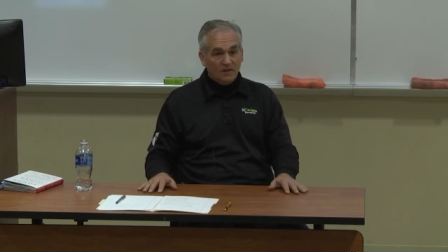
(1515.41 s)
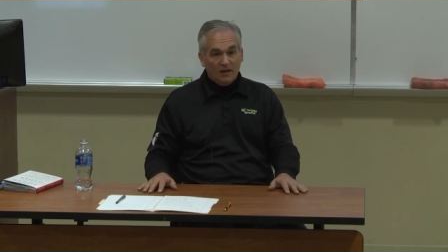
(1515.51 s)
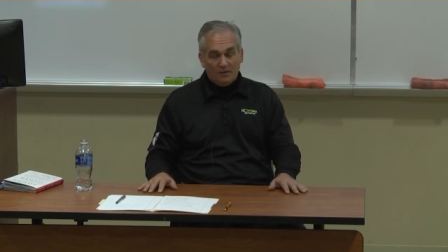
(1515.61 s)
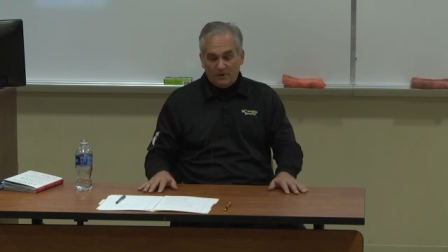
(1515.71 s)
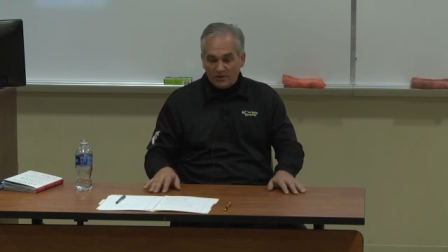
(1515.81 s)

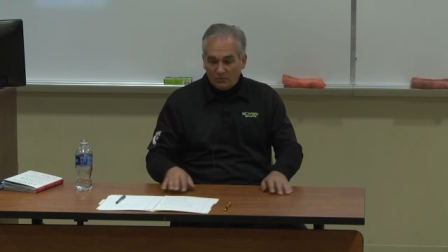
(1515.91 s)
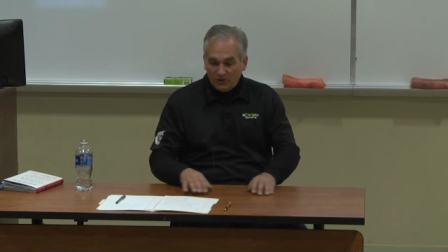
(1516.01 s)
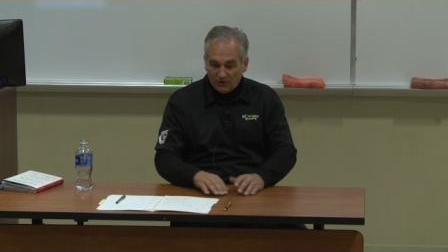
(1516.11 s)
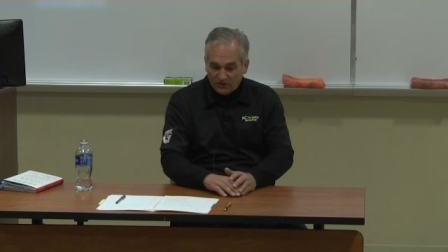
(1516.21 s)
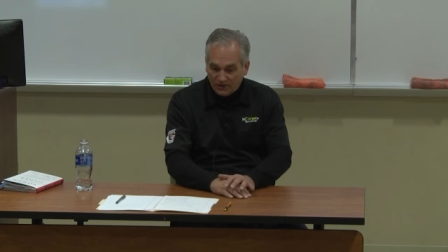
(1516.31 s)
uh, but you'll
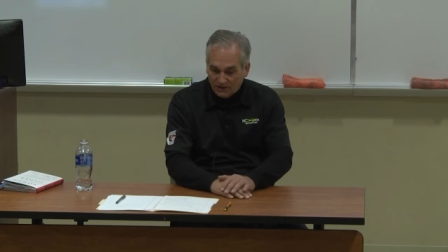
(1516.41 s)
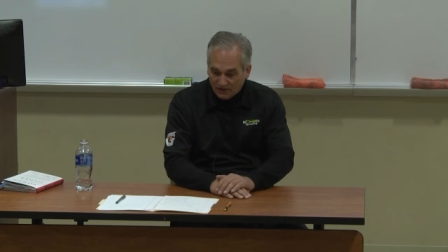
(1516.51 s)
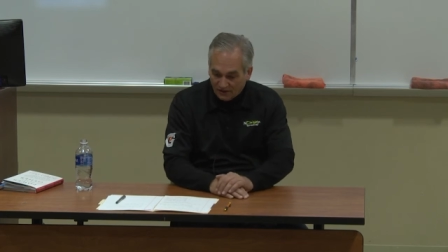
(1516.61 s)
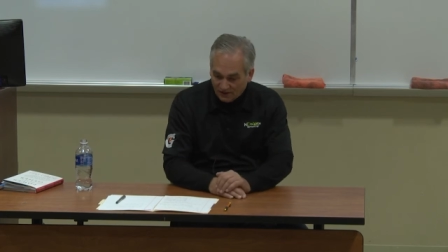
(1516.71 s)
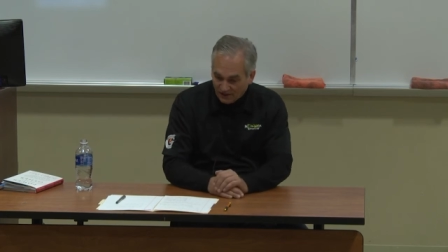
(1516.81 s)
build
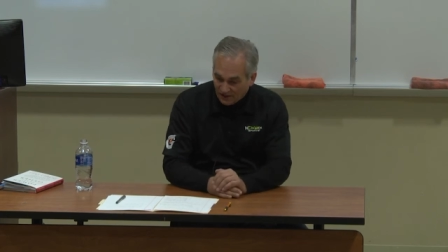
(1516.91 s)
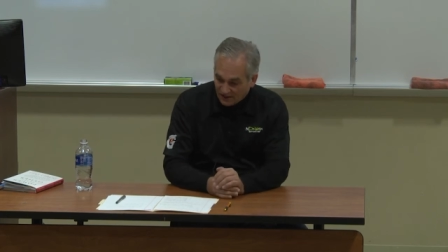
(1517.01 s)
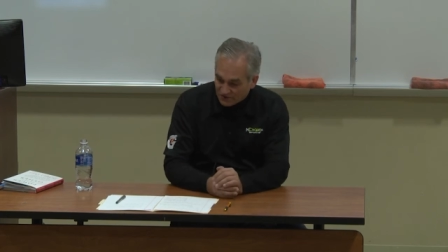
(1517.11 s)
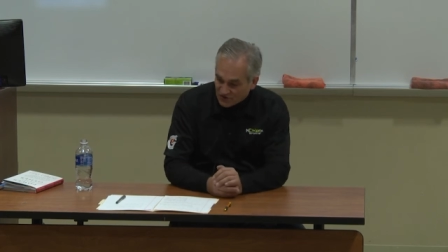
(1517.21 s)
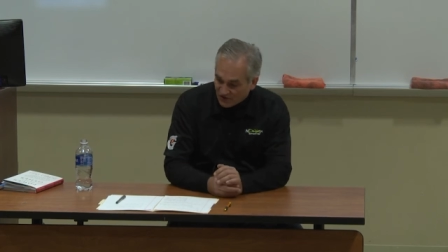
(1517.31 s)
uh, a
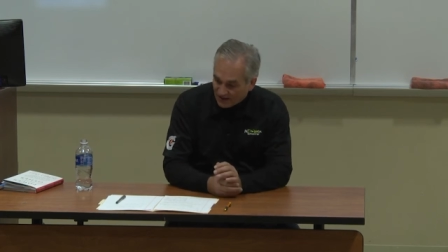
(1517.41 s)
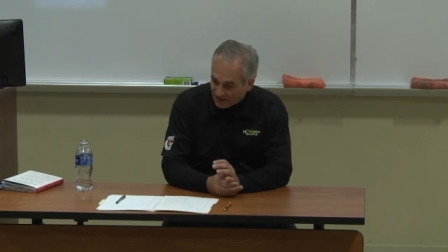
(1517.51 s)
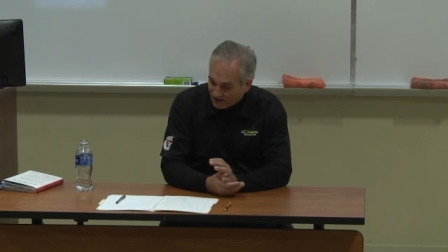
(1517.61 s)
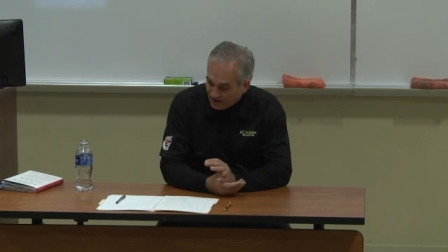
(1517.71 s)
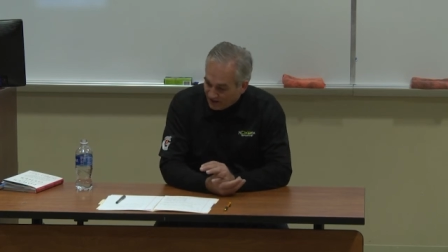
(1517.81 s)
lot of
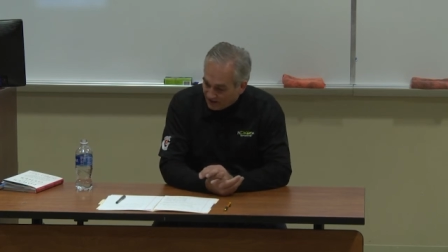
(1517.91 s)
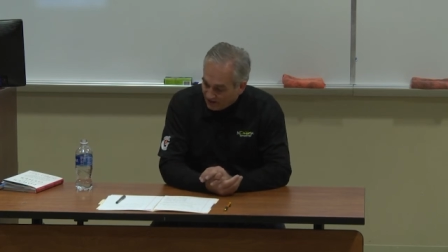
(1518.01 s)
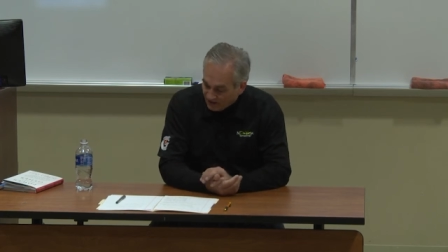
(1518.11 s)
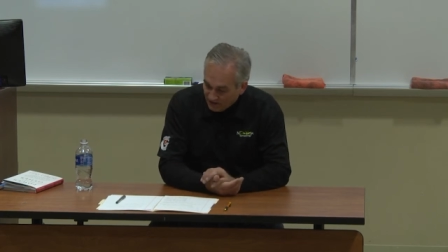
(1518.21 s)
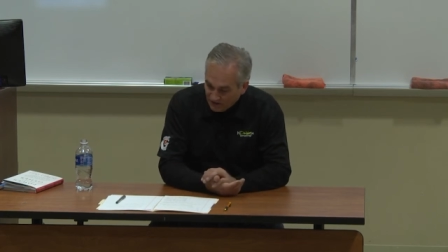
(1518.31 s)
strength
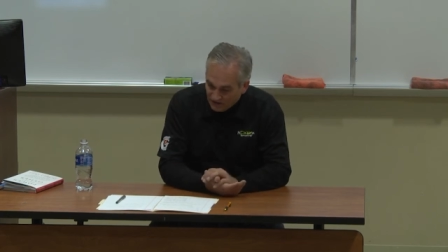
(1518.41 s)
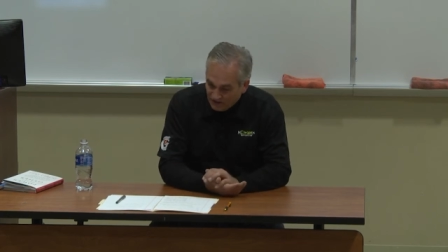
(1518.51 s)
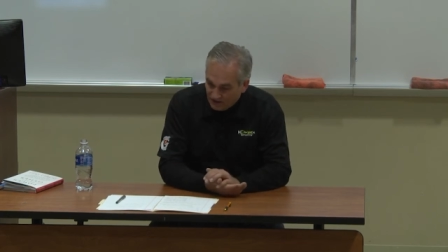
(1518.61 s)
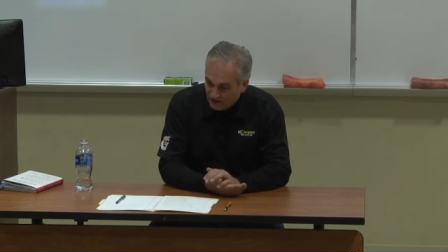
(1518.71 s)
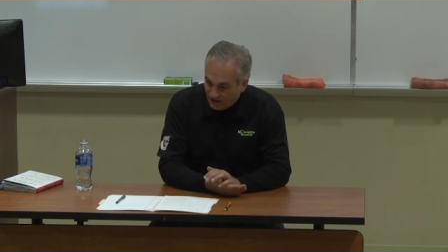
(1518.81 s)
in,
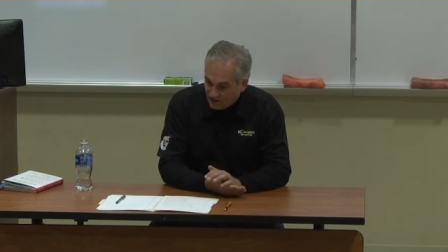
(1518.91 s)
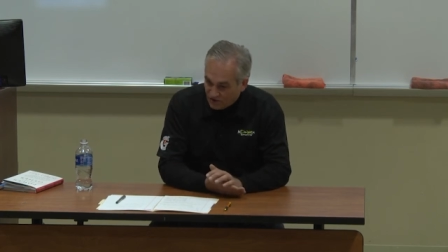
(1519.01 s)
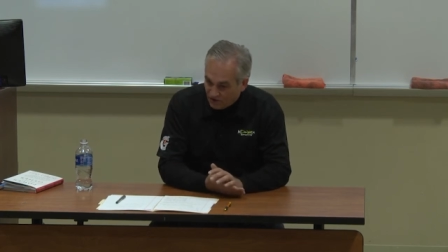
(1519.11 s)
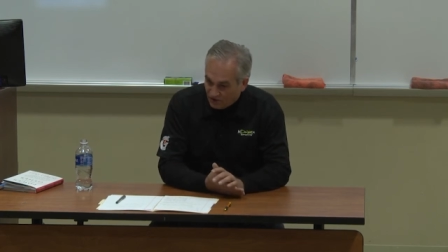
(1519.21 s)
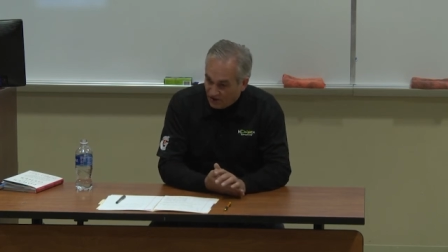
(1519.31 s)
in
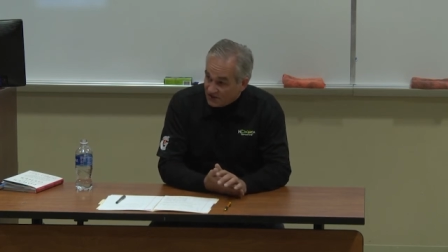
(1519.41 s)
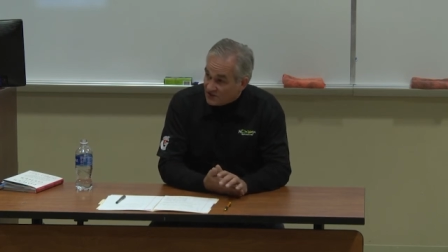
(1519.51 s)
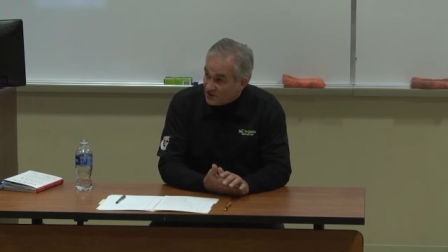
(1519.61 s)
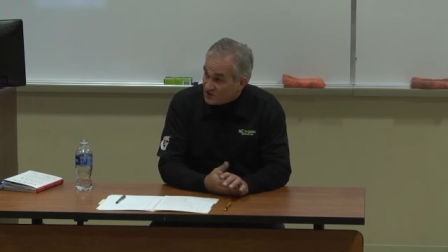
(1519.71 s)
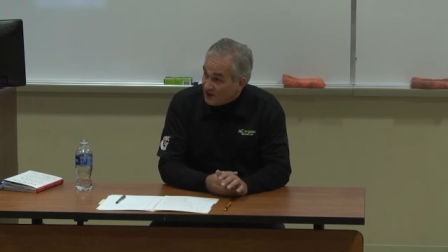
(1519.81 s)
your uh,
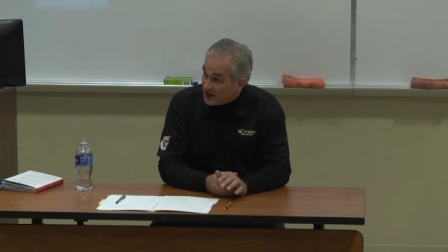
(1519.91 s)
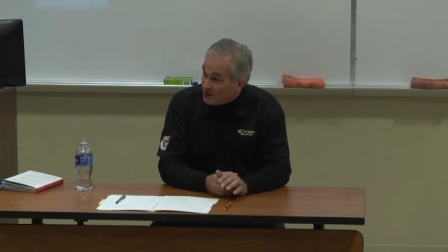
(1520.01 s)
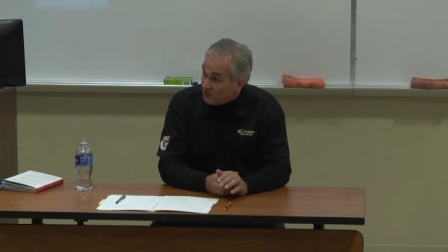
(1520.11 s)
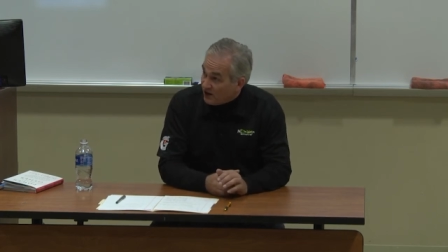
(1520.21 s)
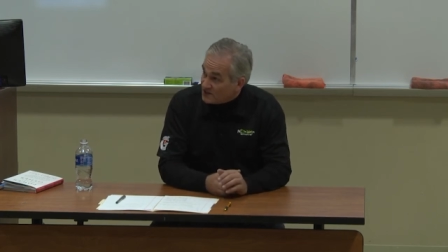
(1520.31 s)
decision
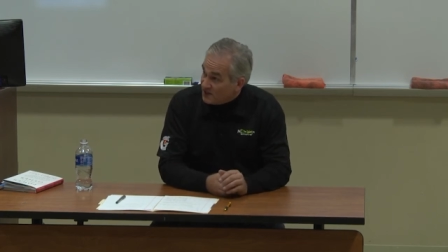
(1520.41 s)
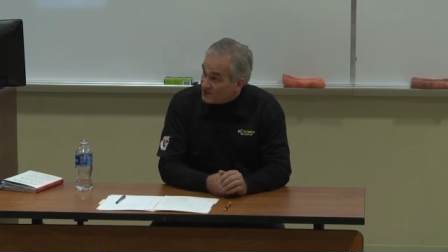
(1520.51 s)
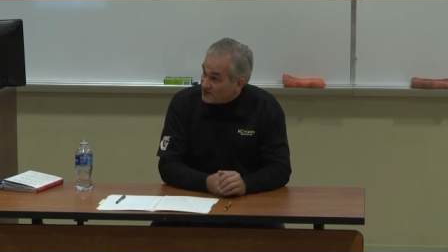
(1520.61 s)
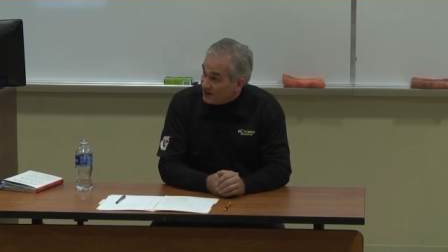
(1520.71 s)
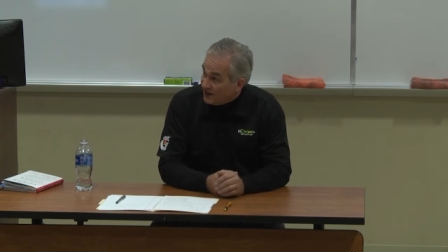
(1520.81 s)
making
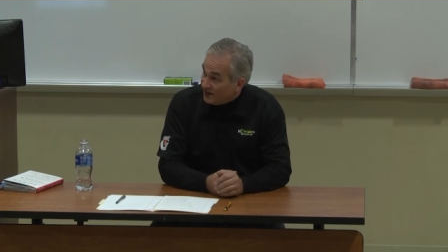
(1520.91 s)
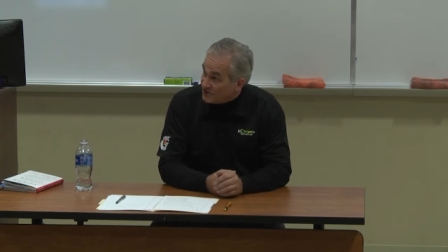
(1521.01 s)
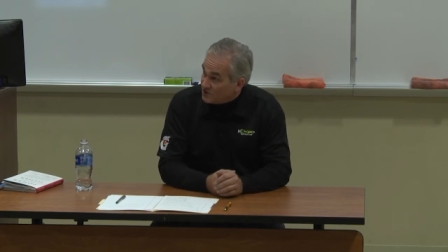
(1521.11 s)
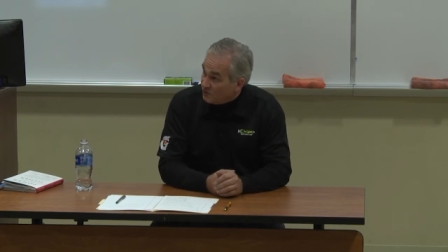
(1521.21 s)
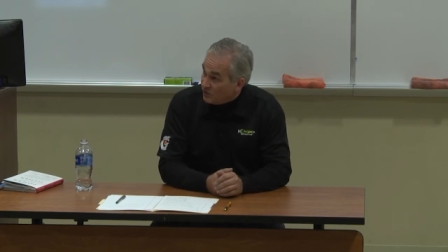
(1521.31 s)
process and a lot
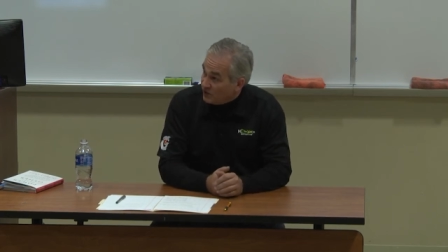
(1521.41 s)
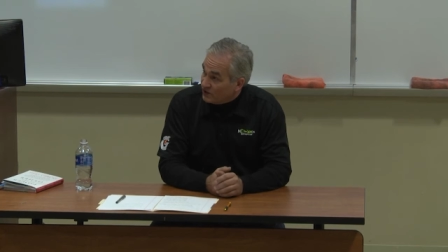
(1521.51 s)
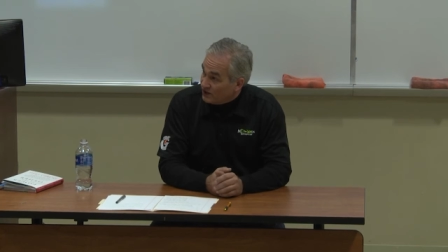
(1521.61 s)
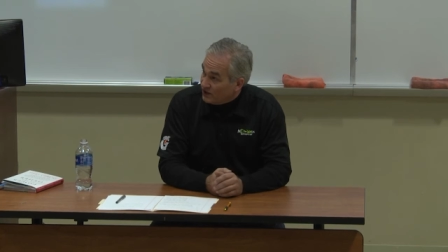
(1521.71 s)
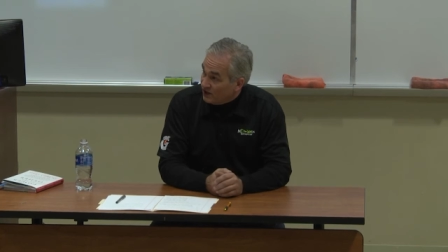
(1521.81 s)
of support
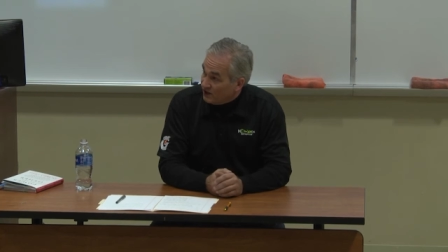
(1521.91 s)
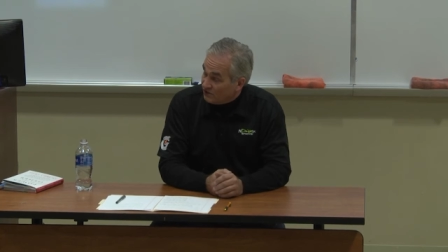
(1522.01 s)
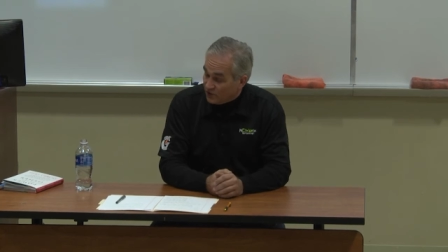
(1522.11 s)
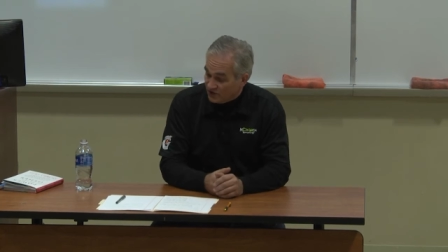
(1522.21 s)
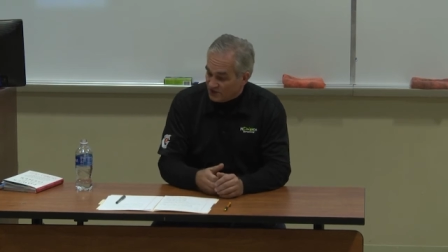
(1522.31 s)
uh,
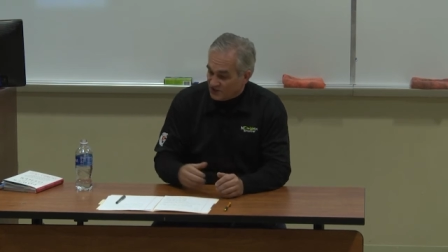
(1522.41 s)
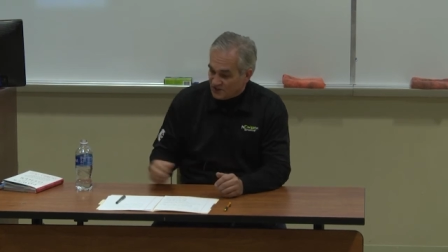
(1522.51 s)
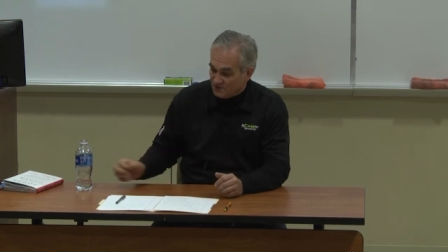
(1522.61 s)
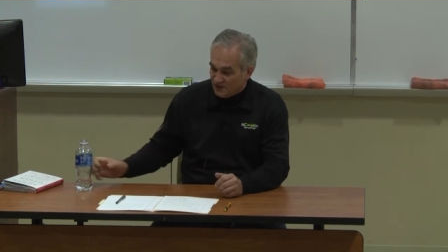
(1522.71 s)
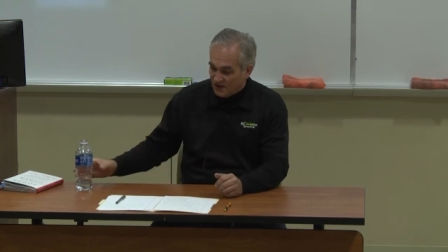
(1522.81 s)
for your
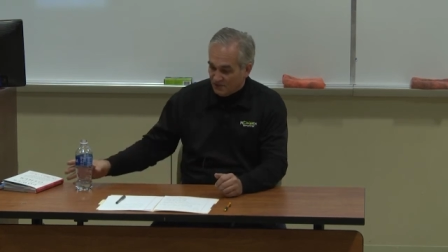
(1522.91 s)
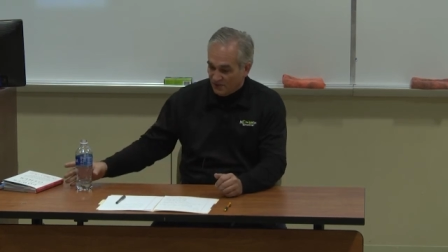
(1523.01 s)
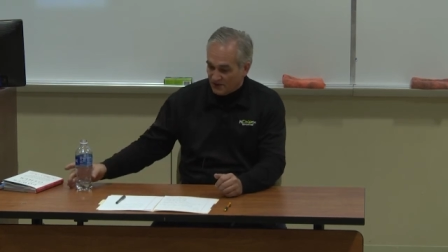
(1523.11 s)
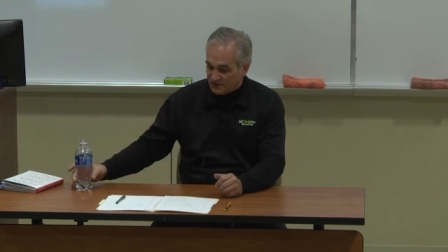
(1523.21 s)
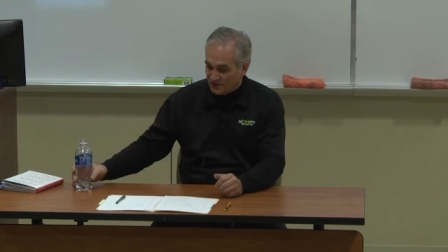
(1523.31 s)
decision making
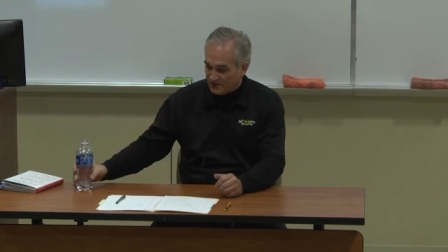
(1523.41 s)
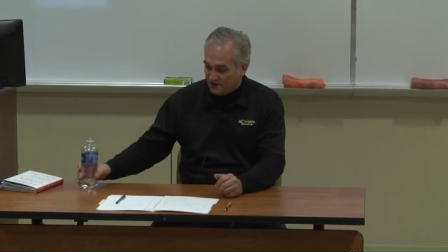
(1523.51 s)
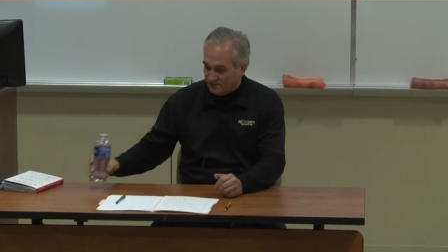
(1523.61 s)
process.